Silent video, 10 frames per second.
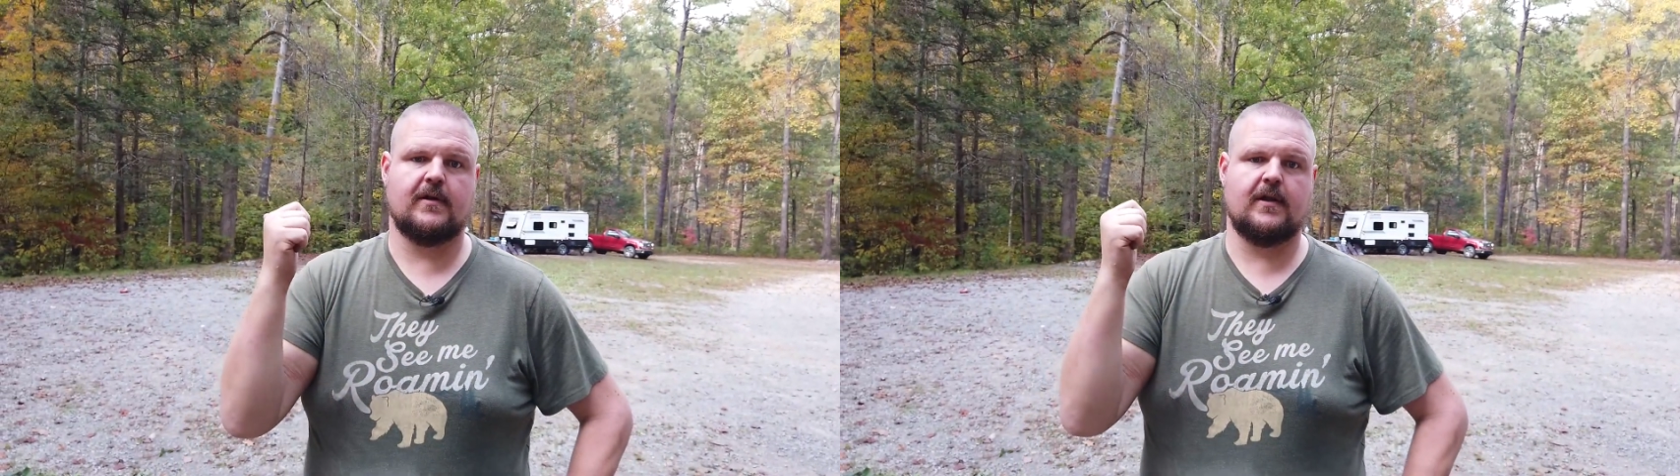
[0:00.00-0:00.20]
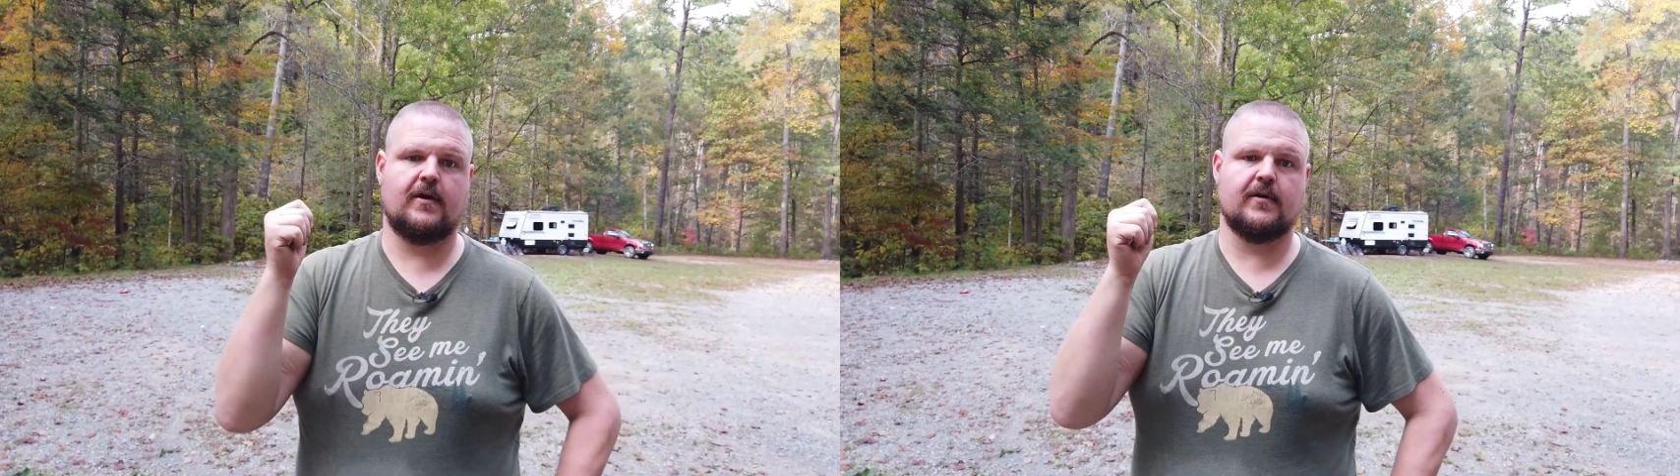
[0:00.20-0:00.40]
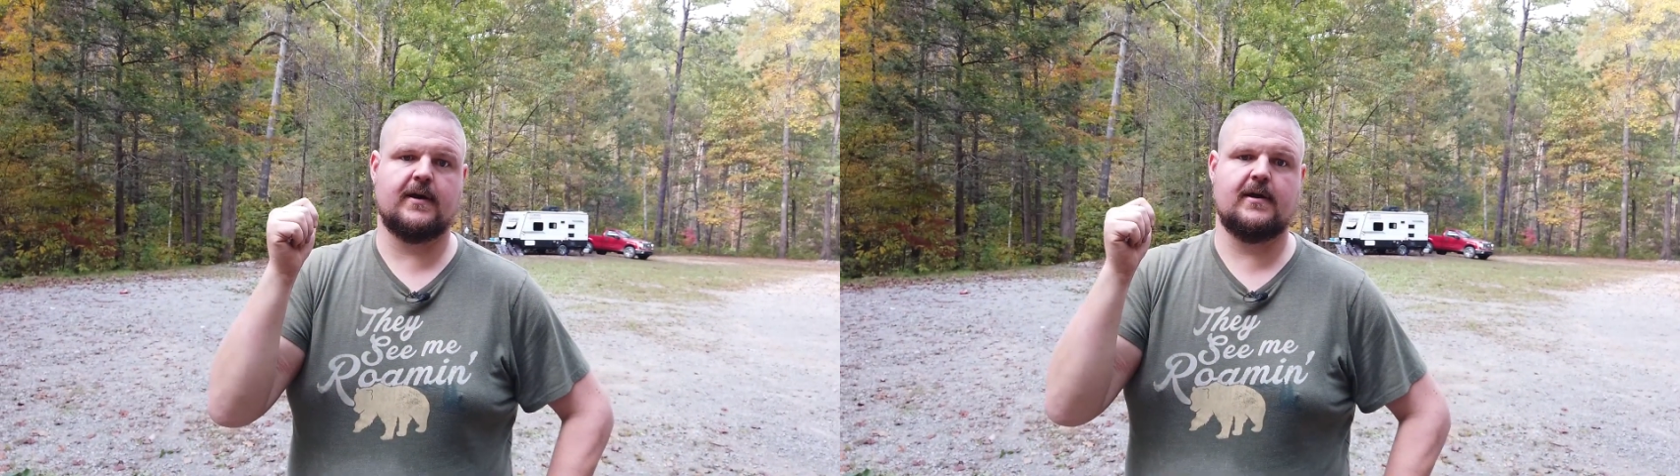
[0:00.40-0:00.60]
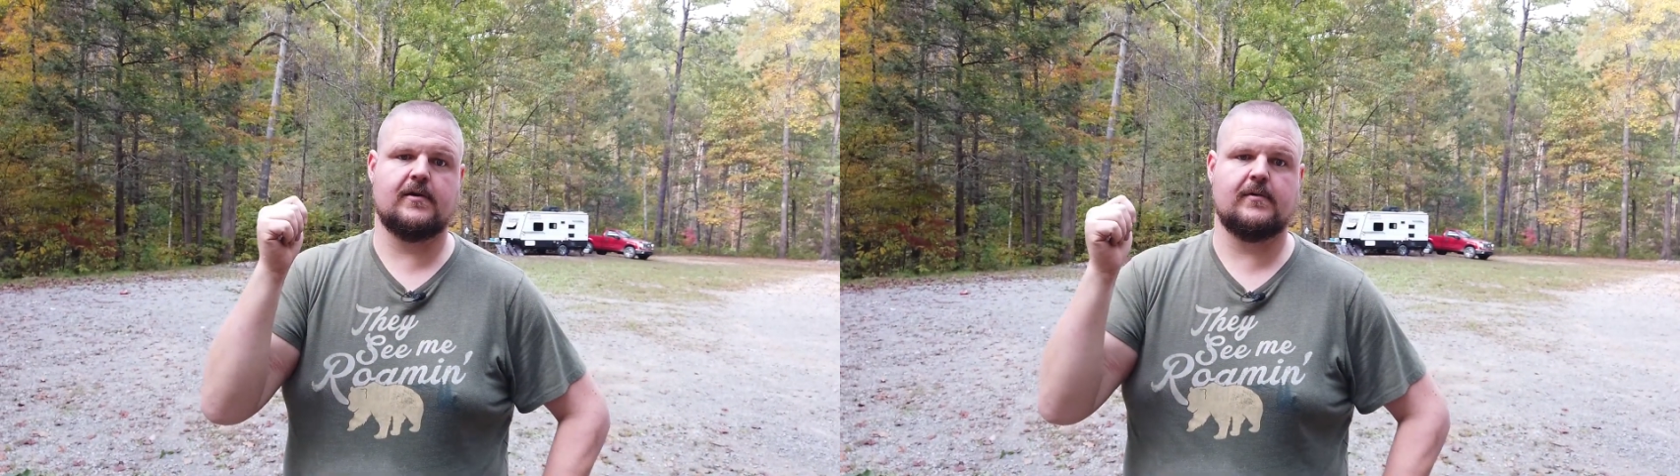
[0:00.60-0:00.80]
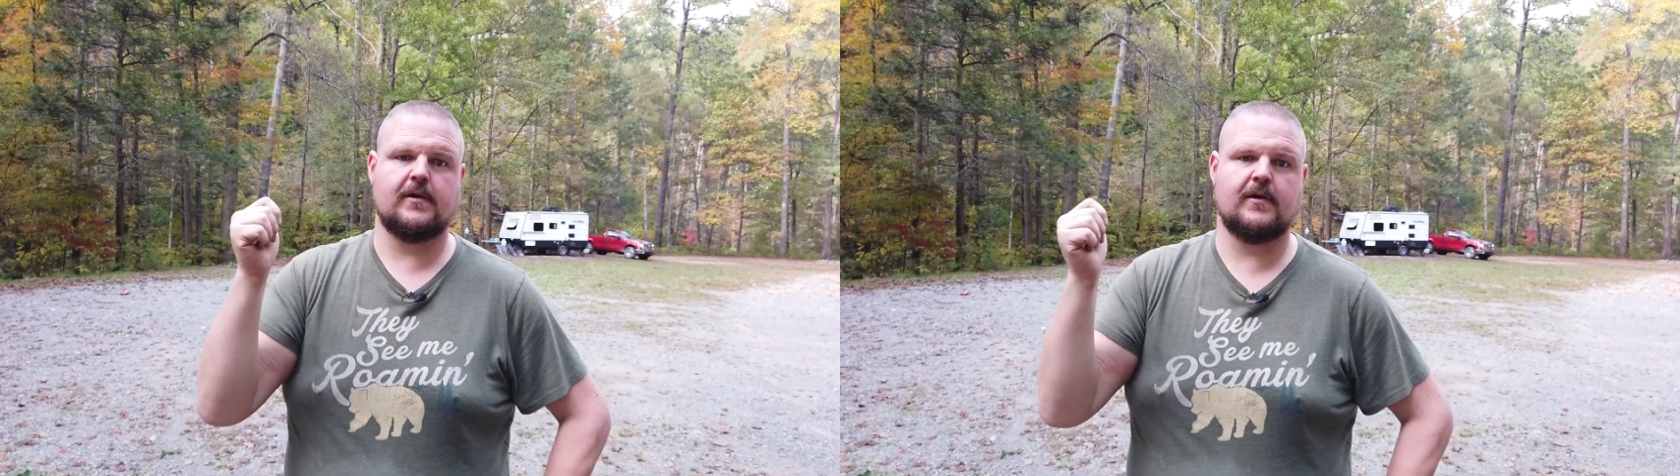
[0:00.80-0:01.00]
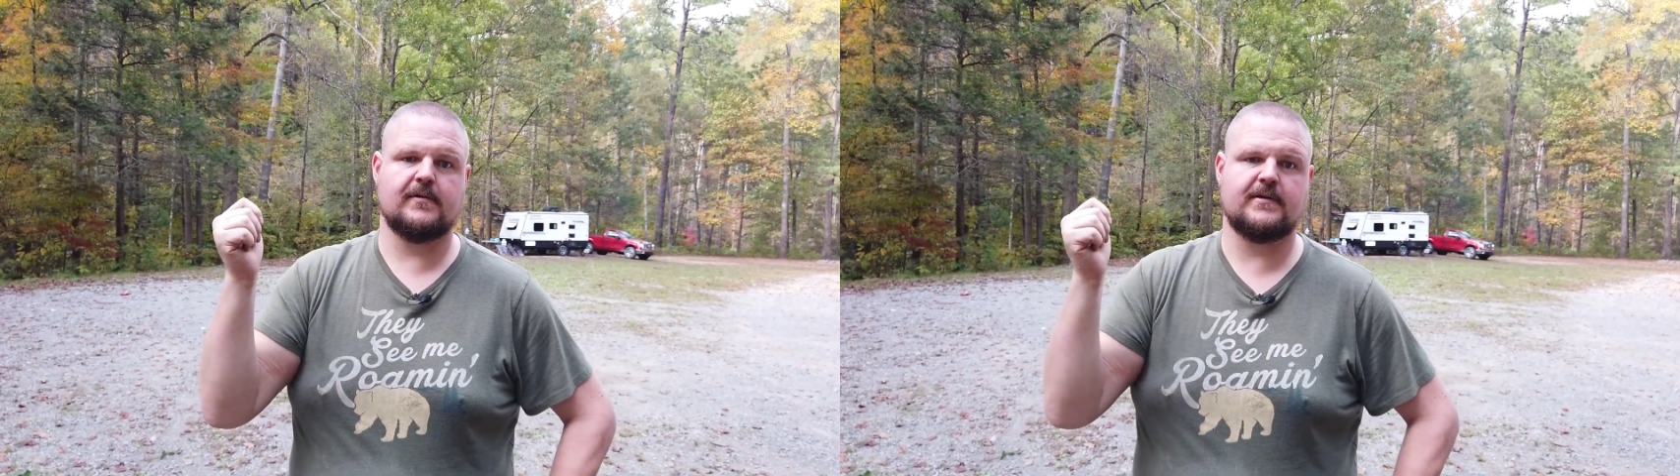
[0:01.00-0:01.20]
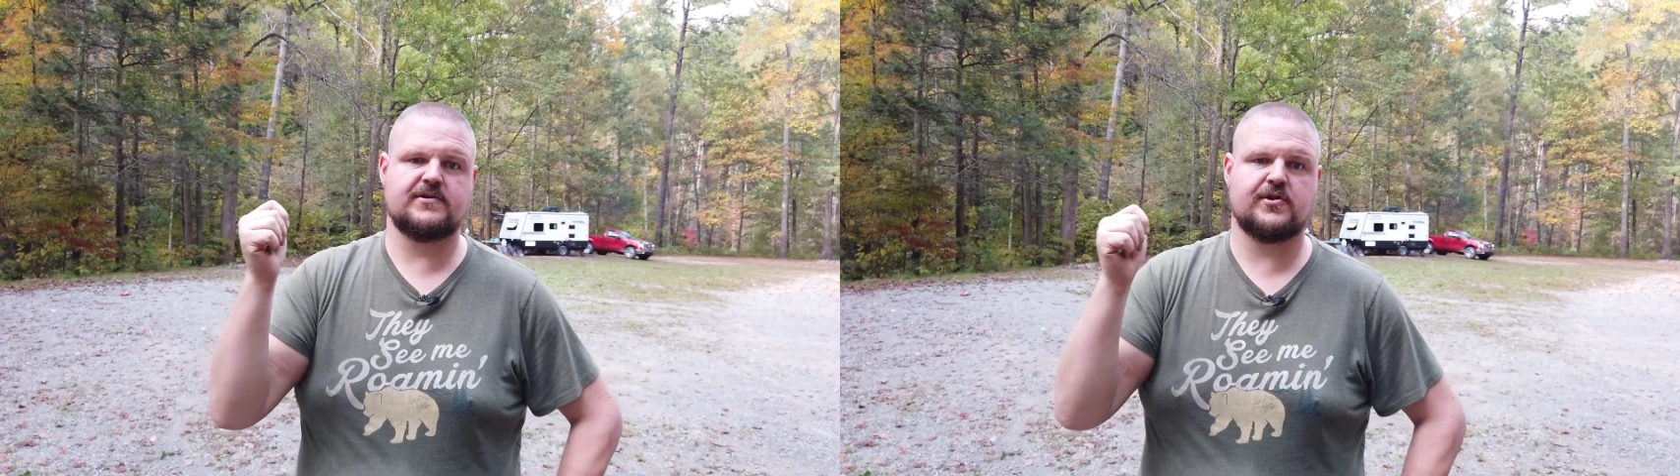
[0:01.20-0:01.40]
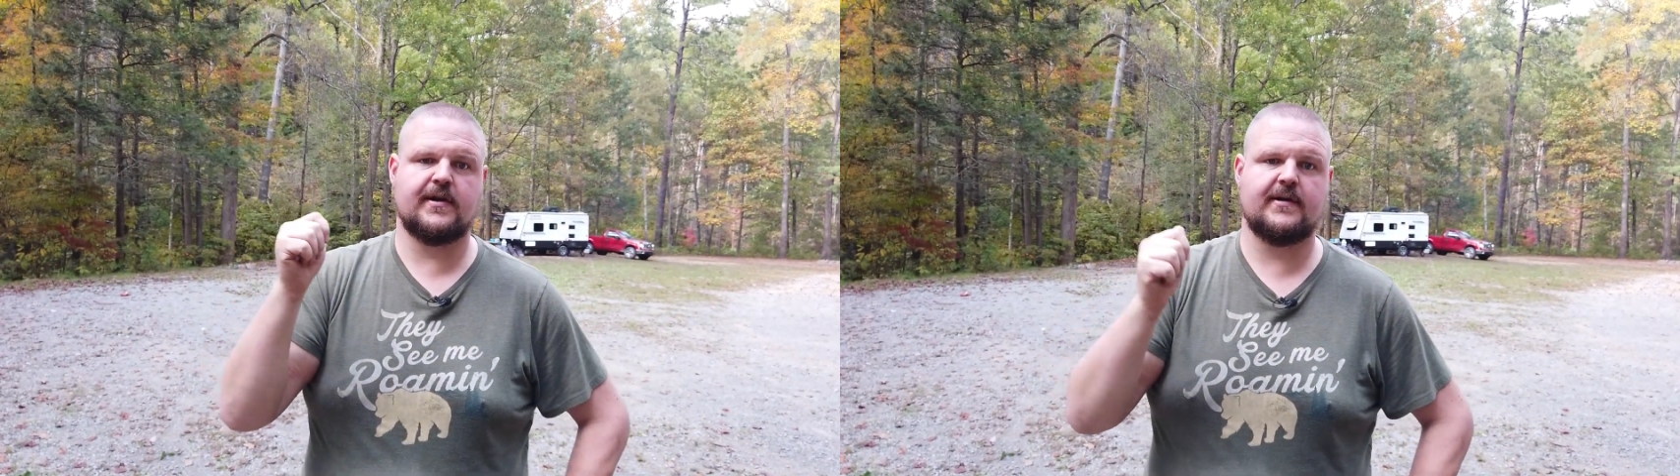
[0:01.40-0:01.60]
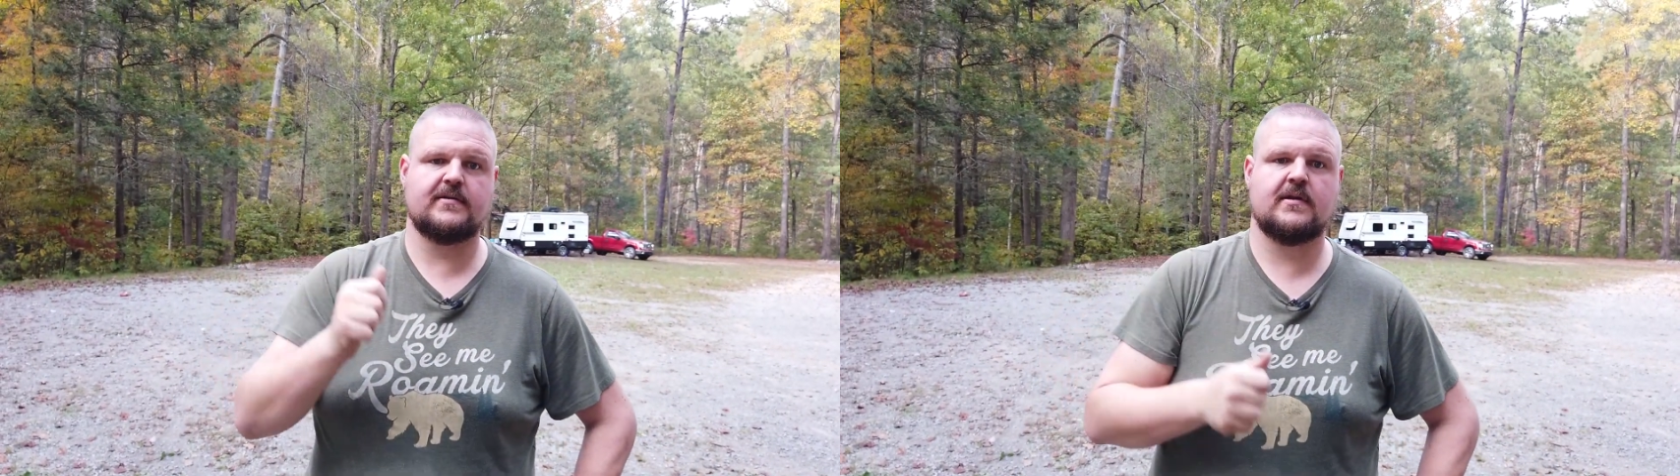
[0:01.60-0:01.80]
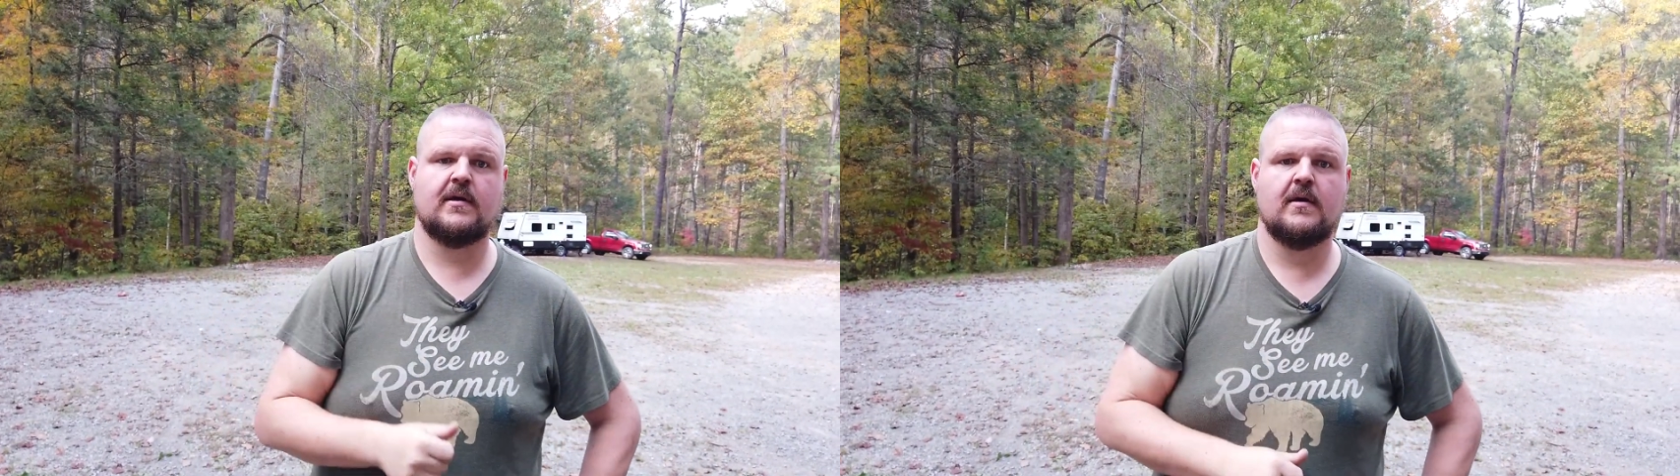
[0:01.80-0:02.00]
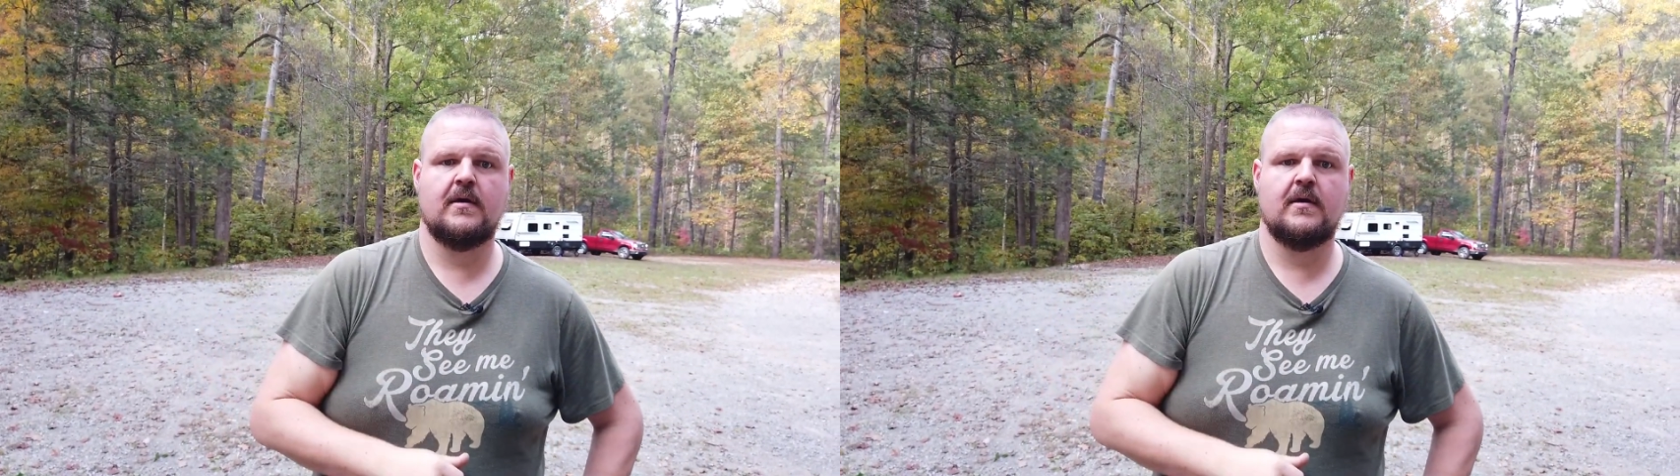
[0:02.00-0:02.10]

along here, along these trees.